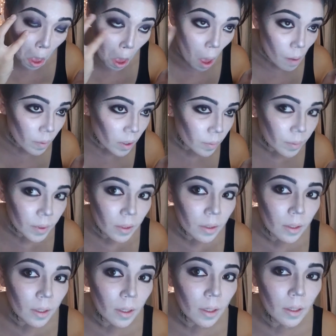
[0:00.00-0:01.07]
I'm going to put
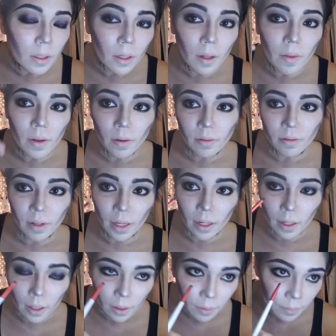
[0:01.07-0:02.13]
it in and then fade it
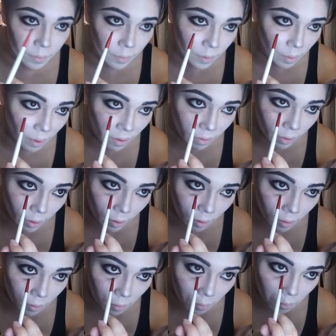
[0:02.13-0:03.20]
out with my finger
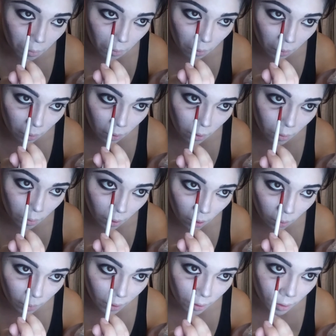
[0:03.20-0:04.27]
because I'm all
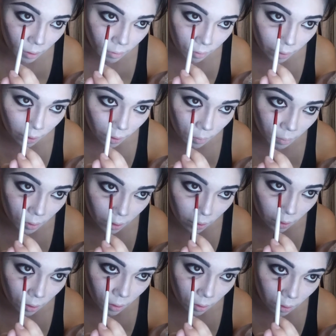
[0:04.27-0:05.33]
about that finger blending.